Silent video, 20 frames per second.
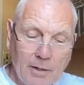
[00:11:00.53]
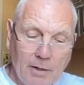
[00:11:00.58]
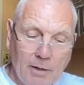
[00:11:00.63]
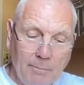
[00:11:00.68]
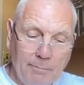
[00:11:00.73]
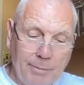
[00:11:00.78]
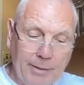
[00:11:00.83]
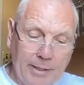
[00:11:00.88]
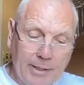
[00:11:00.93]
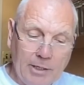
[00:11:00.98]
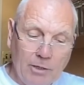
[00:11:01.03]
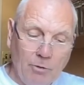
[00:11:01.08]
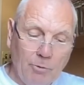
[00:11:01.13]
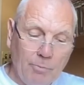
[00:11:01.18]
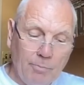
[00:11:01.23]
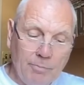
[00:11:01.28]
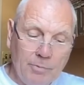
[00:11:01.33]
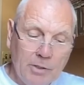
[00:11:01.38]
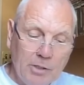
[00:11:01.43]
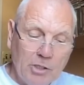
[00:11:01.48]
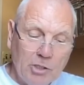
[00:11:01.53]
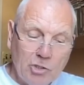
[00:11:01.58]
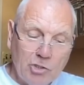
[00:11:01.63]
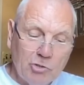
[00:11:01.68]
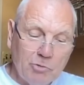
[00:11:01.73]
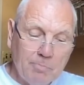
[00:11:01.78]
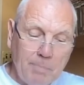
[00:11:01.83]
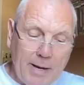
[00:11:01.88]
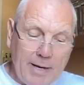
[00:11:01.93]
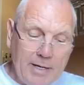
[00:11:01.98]
I'm picking up
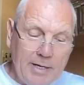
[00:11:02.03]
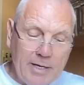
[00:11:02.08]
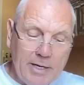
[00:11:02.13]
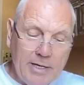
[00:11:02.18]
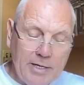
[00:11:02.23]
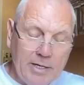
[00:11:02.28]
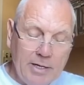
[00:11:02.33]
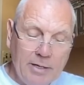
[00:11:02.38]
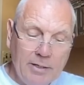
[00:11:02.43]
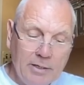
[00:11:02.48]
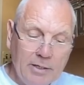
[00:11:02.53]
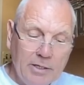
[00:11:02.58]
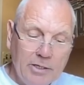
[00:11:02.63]
spending